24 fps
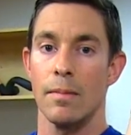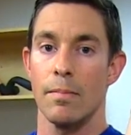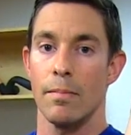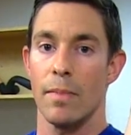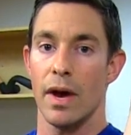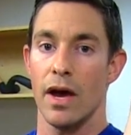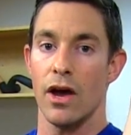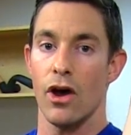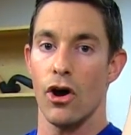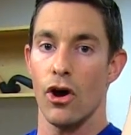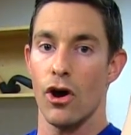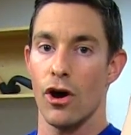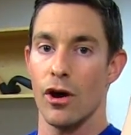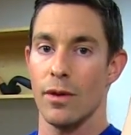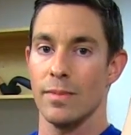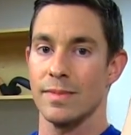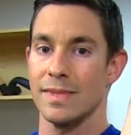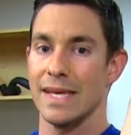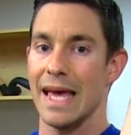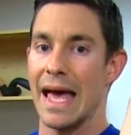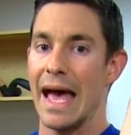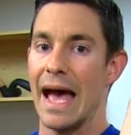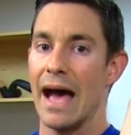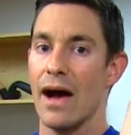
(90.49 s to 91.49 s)
my
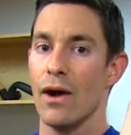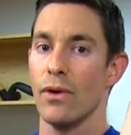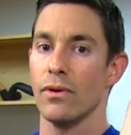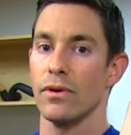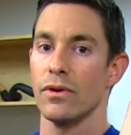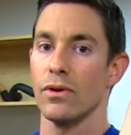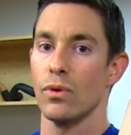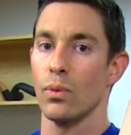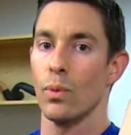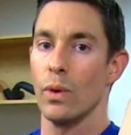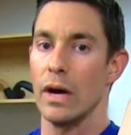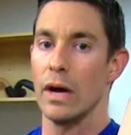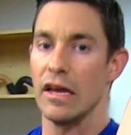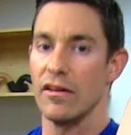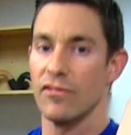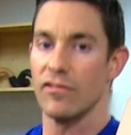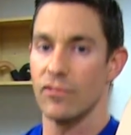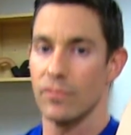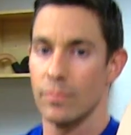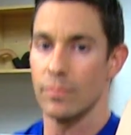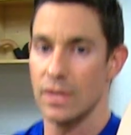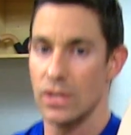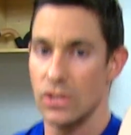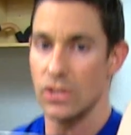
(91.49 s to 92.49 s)
arms out and away
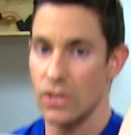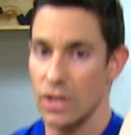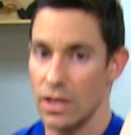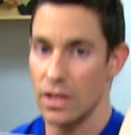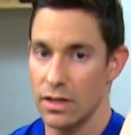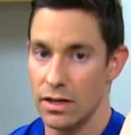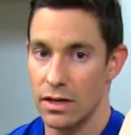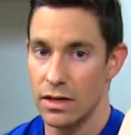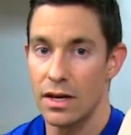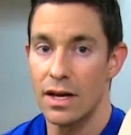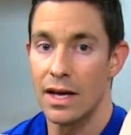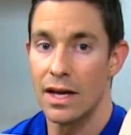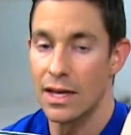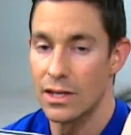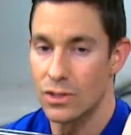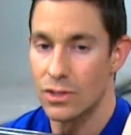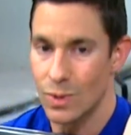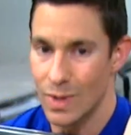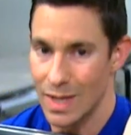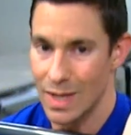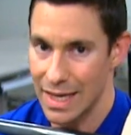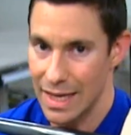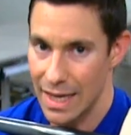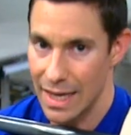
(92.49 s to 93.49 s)
from each other
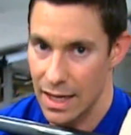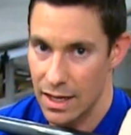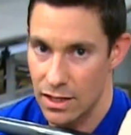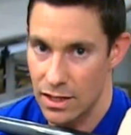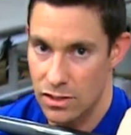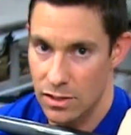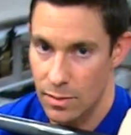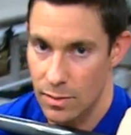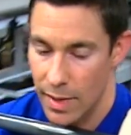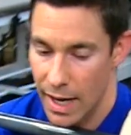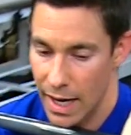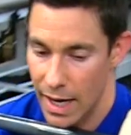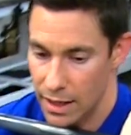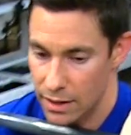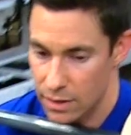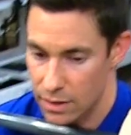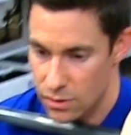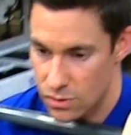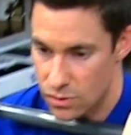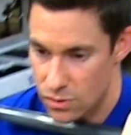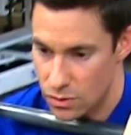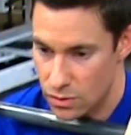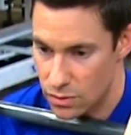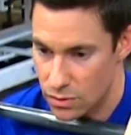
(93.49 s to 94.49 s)
to engage the back of
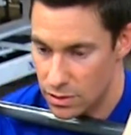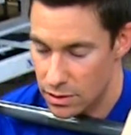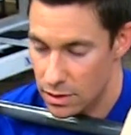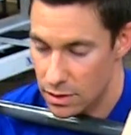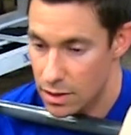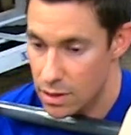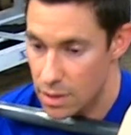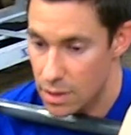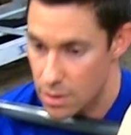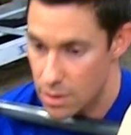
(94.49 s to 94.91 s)
the shoulder.